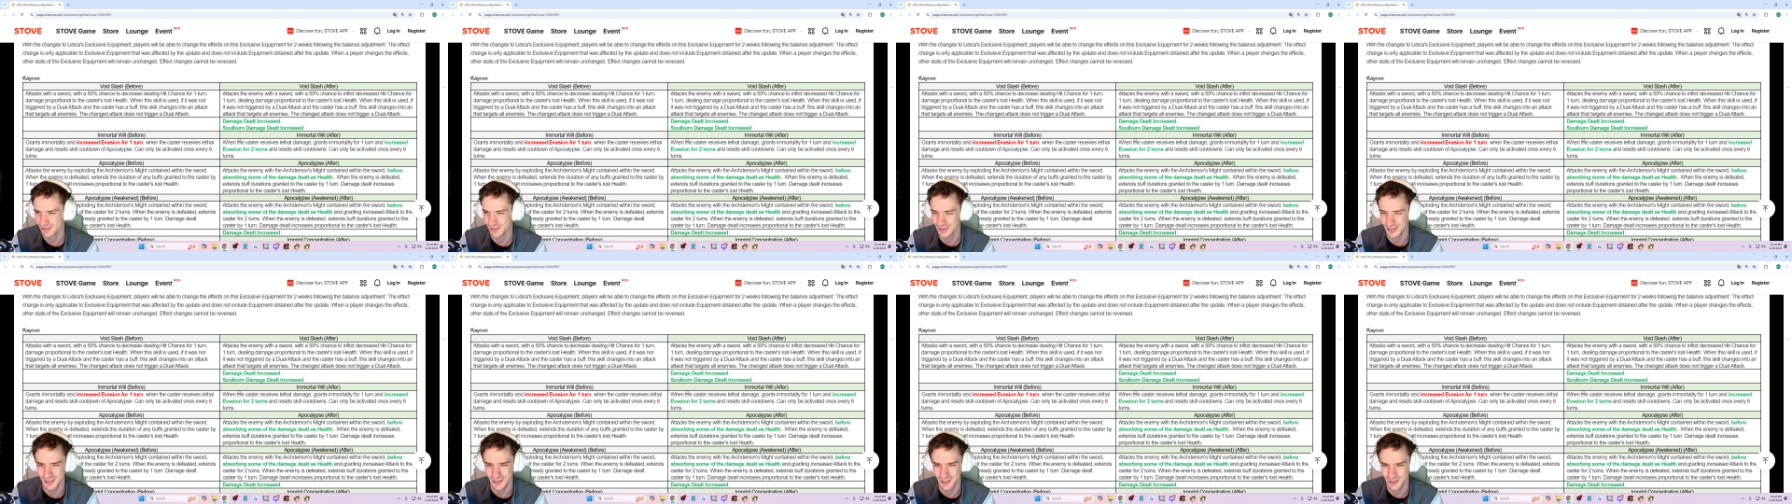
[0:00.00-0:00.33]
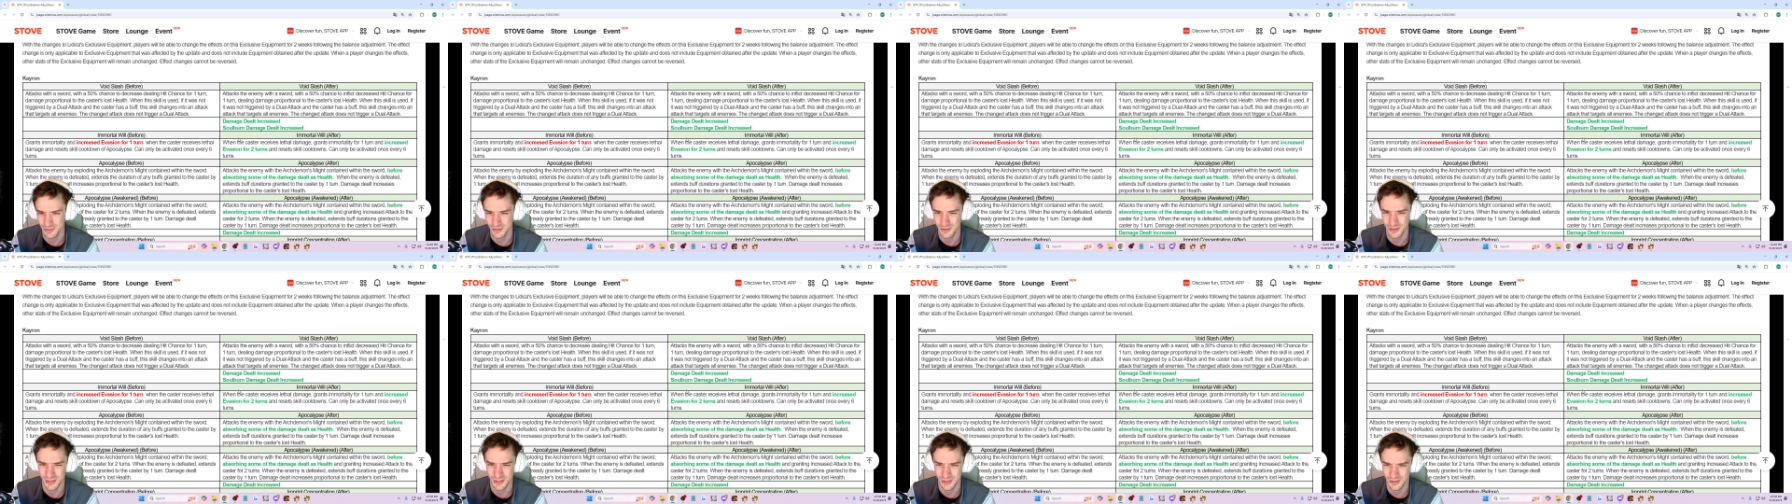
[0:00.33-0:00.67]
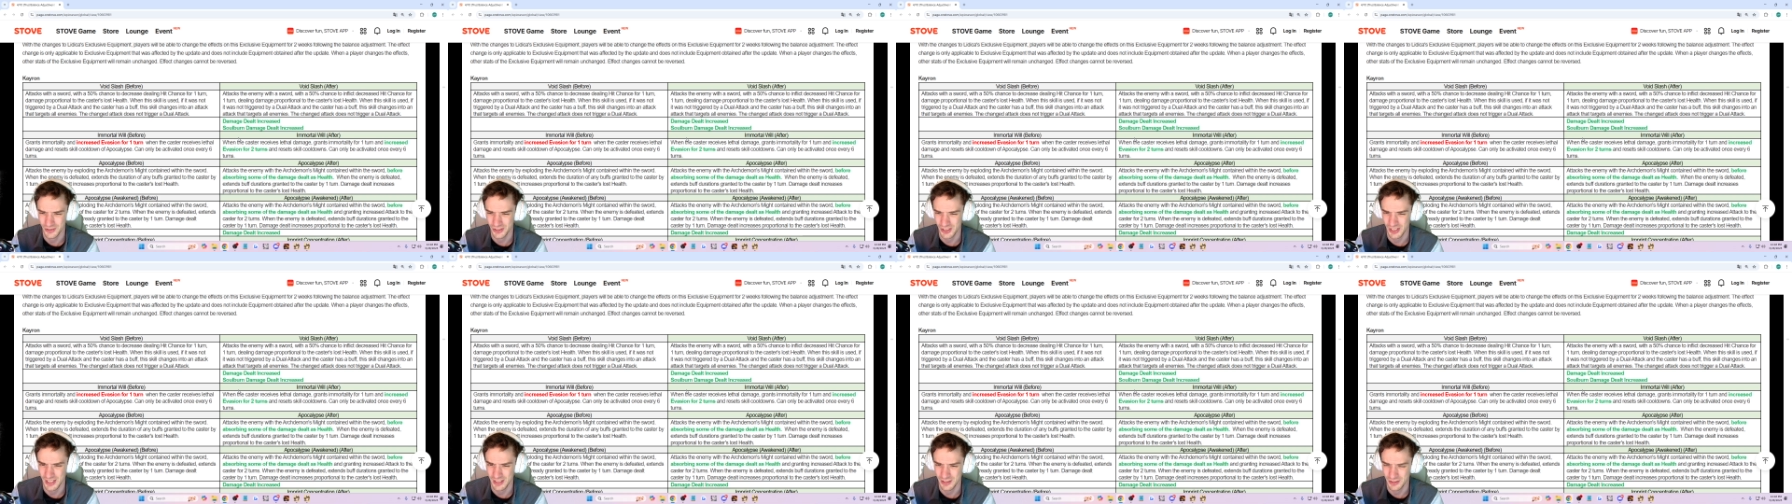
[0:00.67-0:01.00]
What's the 2-turn
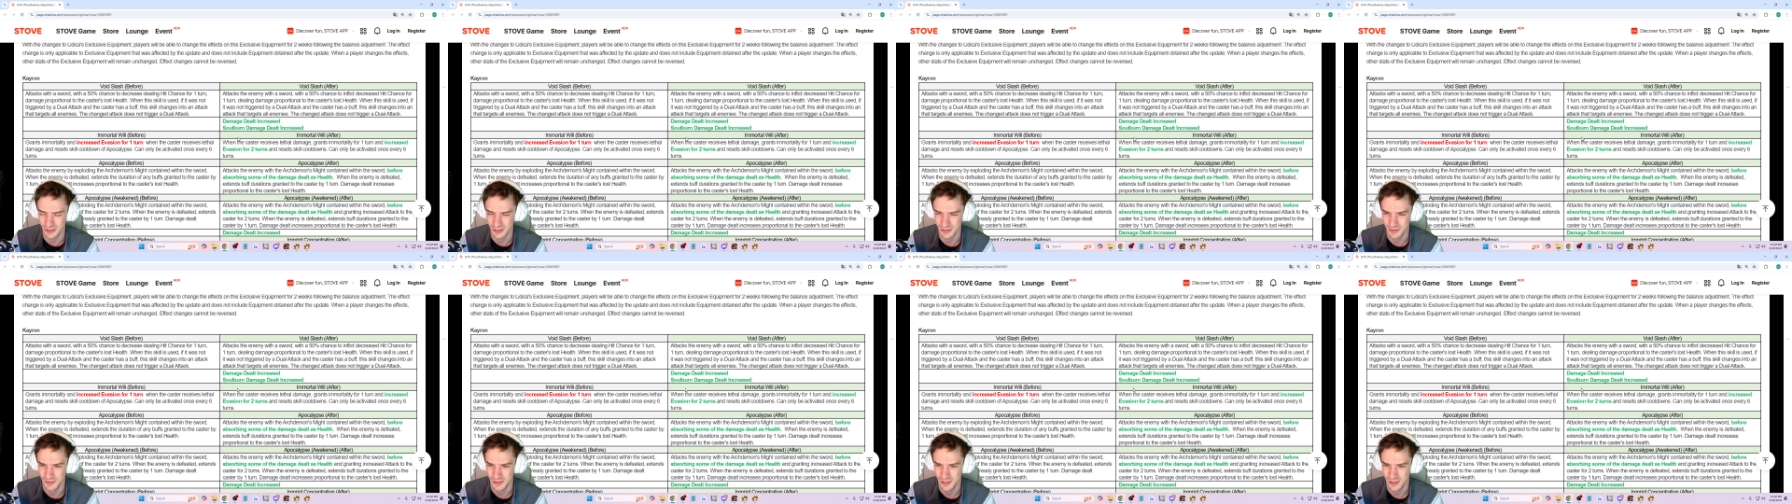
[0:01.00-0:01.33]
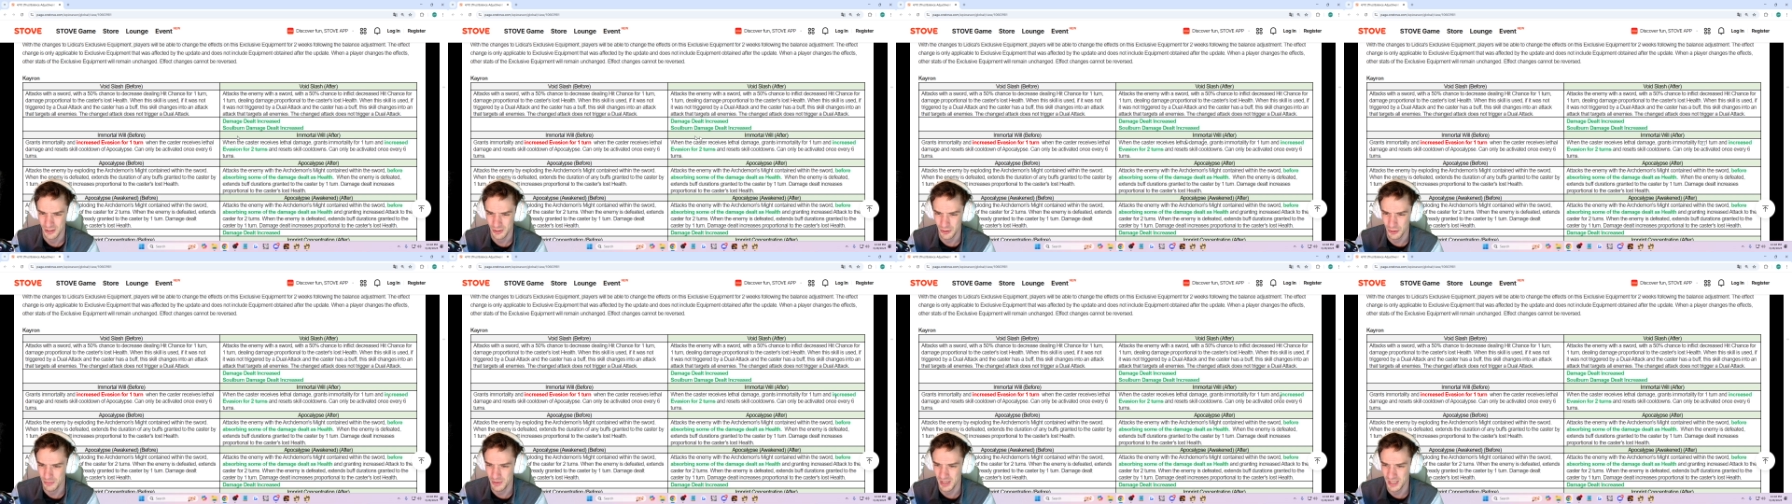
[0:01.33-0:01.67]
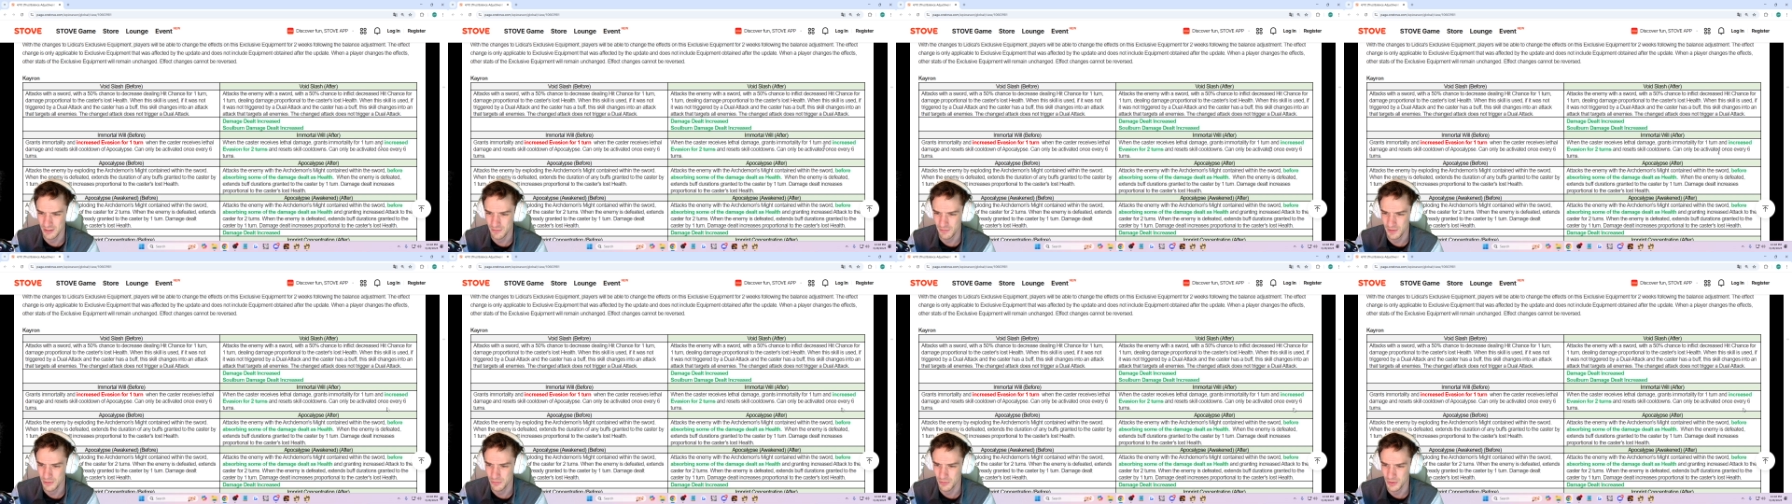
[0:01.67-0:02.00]
change? Going to be
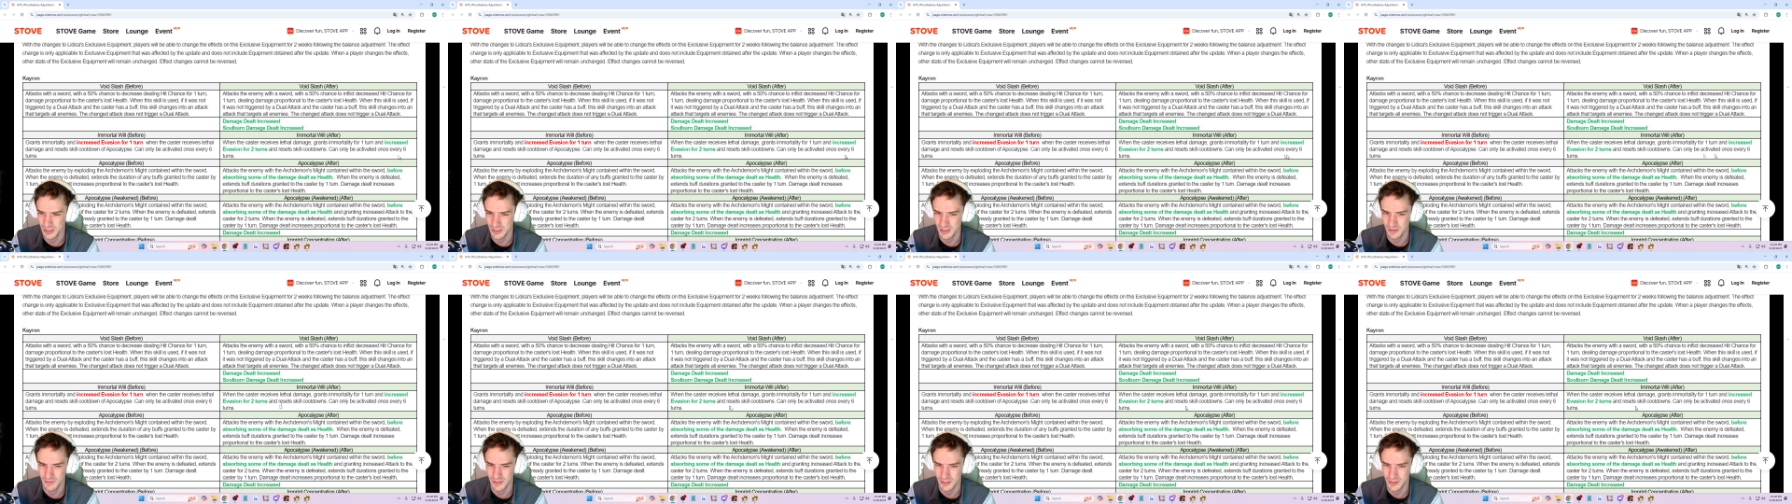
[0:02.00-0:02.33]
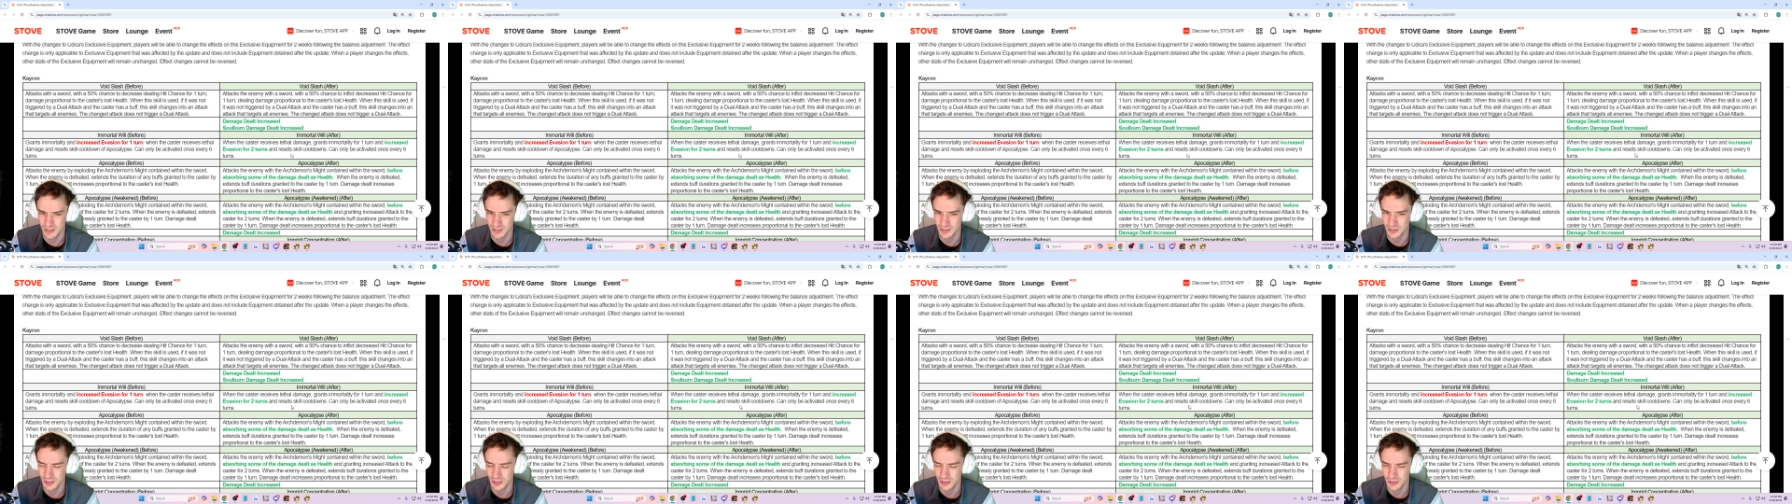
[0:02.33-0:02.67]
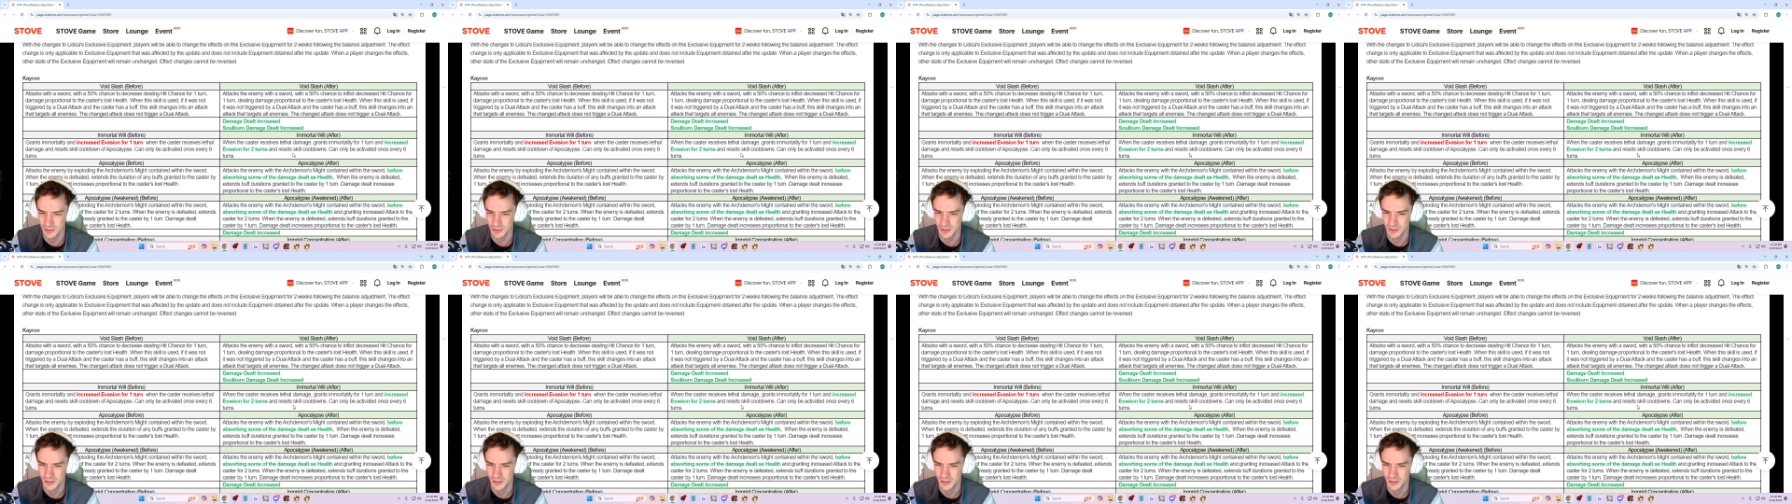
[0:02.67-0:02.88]
activated once every 6 turns.